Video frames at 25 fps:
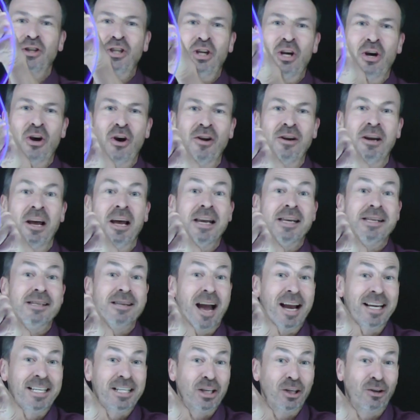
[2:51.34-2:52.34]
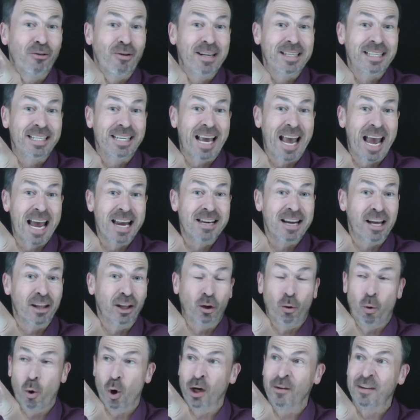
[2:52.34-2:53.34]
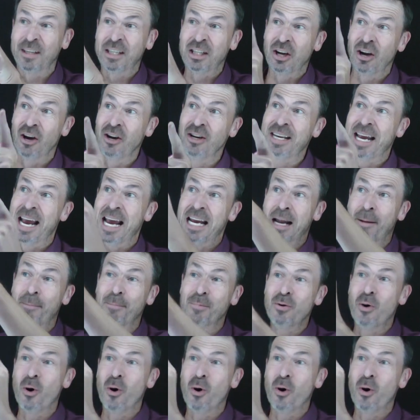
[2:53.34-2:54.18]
turn 90 degrees again, another quarter of a turn to head up